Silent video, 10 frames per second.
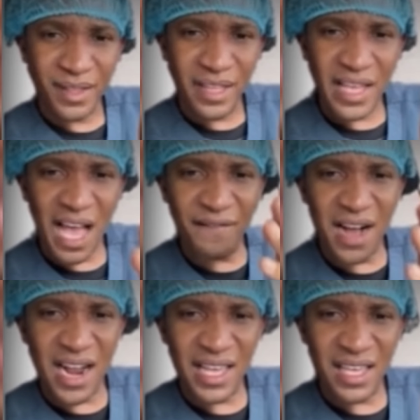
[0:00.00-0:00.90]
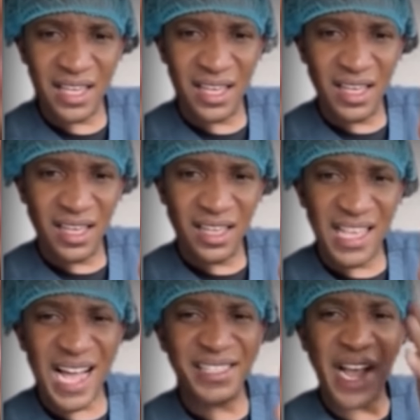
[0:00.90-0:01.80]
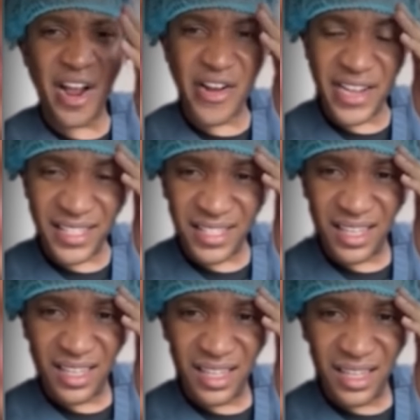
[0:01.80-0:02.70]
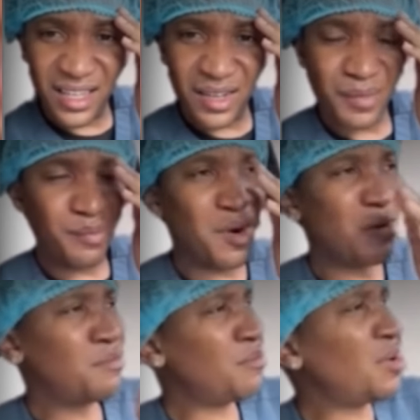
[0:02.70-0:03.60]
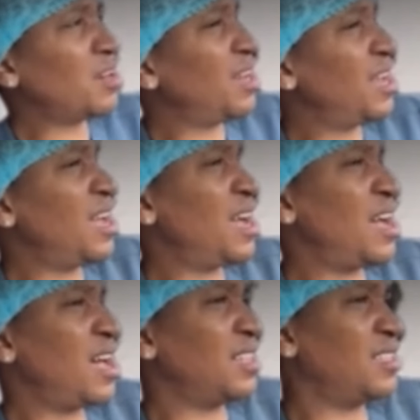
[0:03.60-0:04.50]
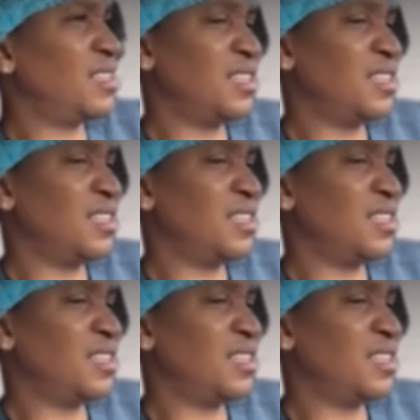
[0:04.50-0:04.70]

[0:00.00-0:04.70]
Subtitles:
Yeah, Ivany? You're a terrorist? Bumbleclot.